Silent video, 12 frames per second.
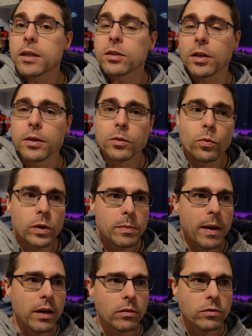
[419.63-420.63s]
So we
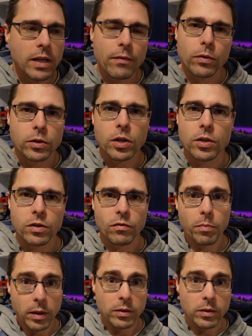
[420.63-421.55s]
spent several turns of